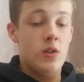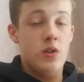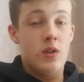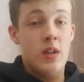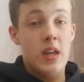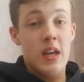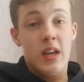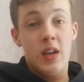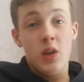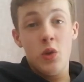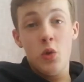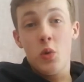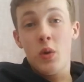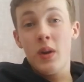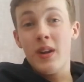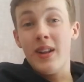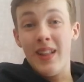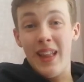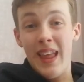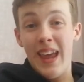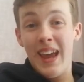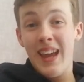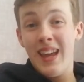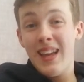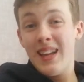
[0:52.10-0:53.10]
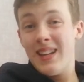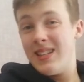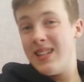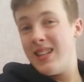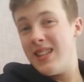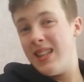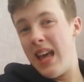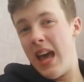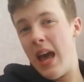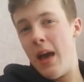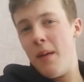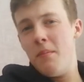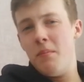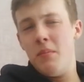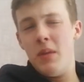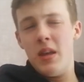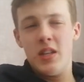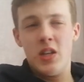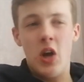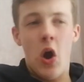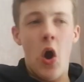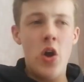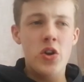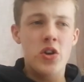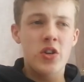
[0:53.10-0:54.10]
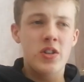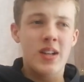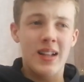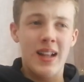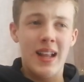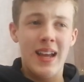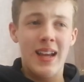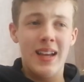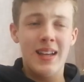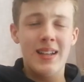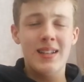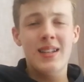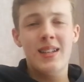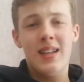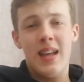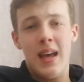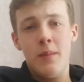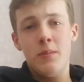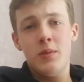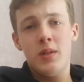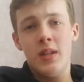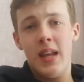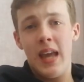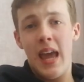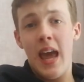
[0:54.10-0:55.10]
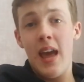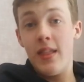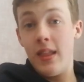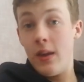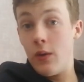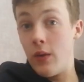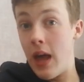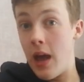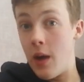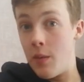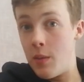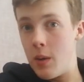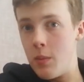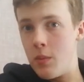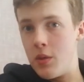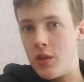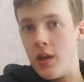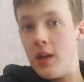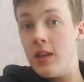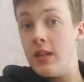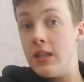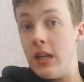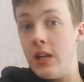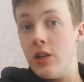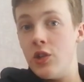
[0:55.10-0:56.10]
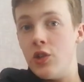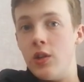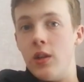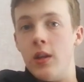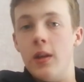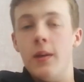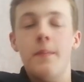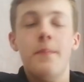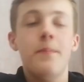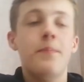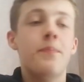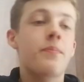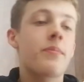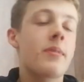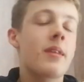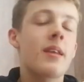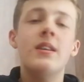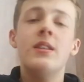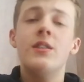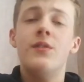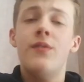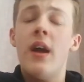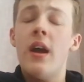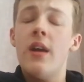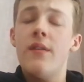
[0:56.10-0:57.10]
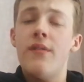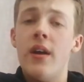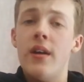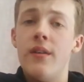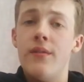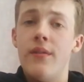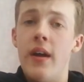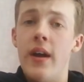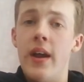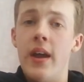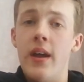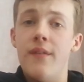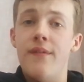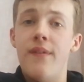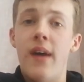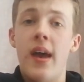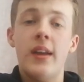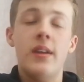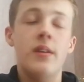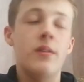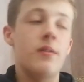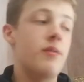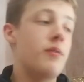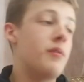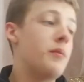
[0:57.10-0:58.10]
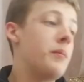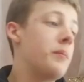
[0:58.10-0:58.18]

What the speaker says: You can link it to them. It's harder to link it to them, so they'll get away with it essentially. It's very, very, very effective.